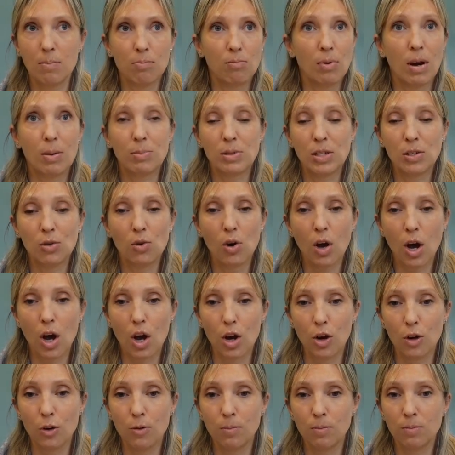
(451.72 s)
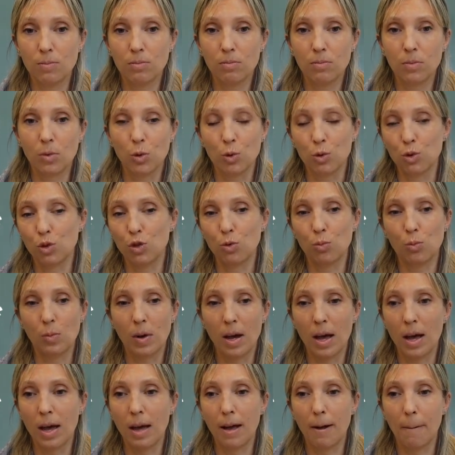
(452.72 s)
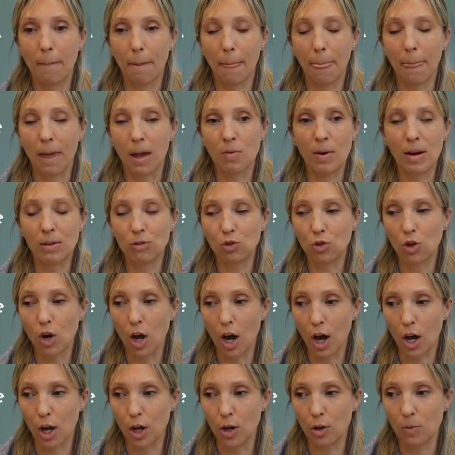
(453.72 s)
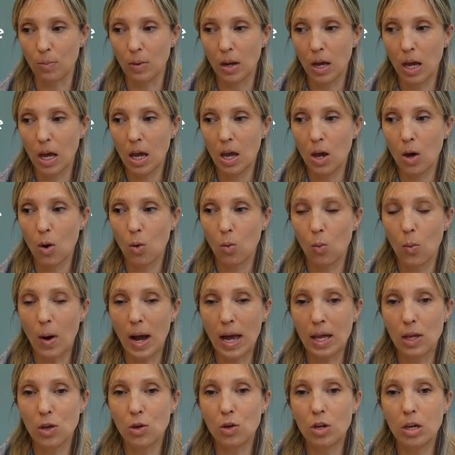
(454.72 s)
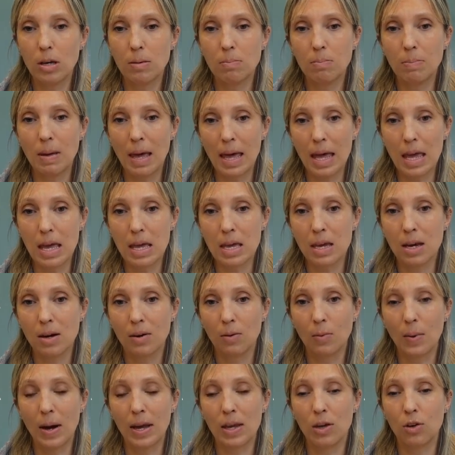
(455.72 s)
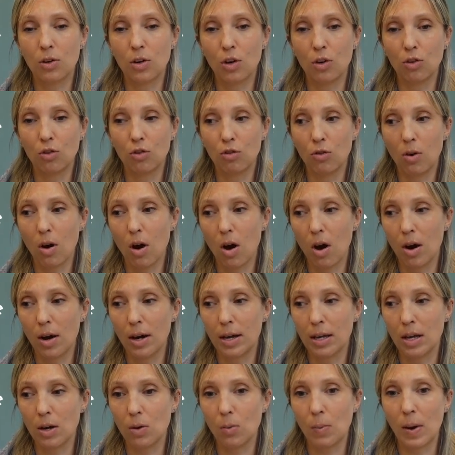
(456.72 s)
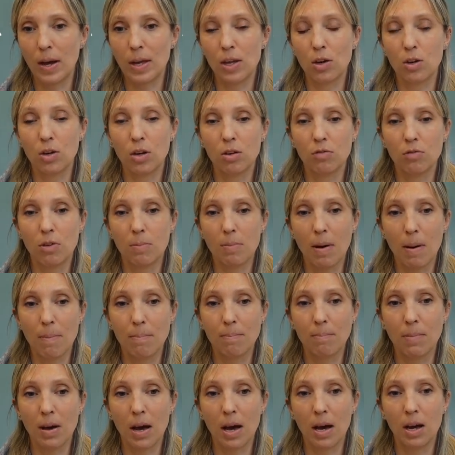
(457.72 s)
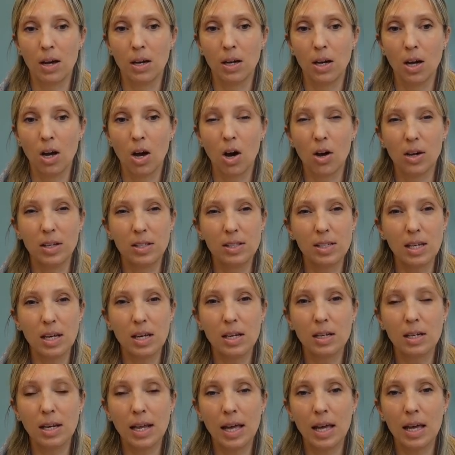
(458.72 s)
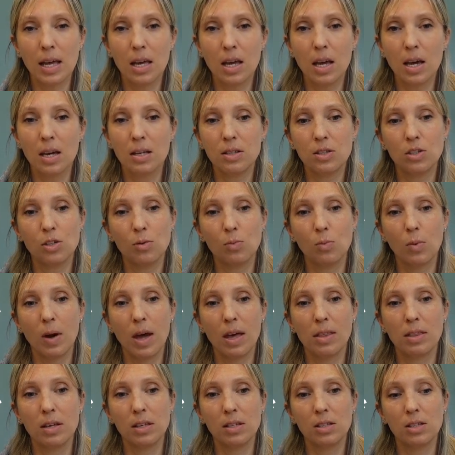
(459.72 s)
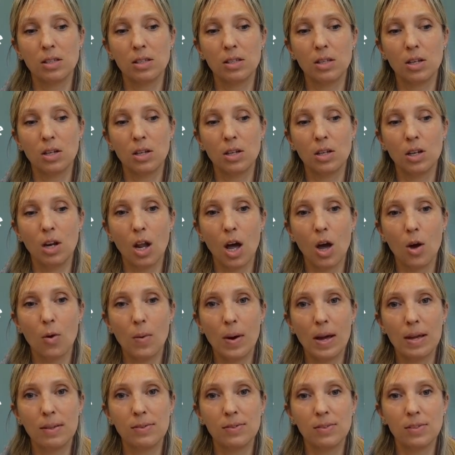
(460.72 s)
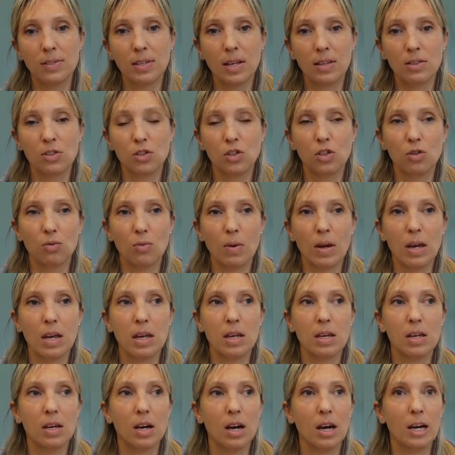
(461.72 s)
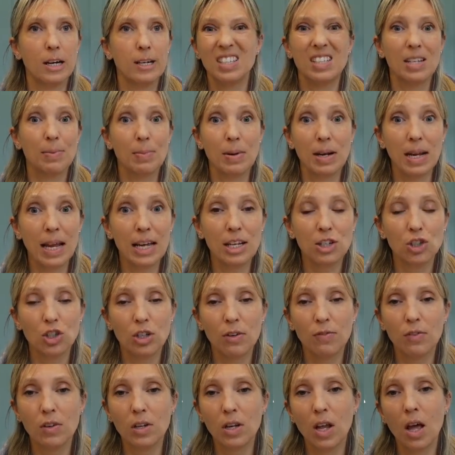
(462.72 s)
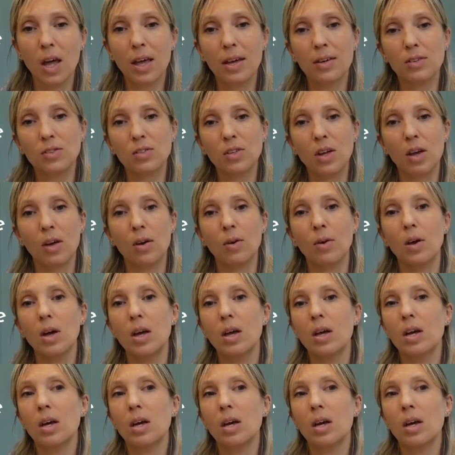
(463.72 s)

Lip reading: perhaps in your home or somewhere around your home, where you can be, where you can cry, where you can remember. Ideally, somewhere that's low in sensory stimulation, if you like. So,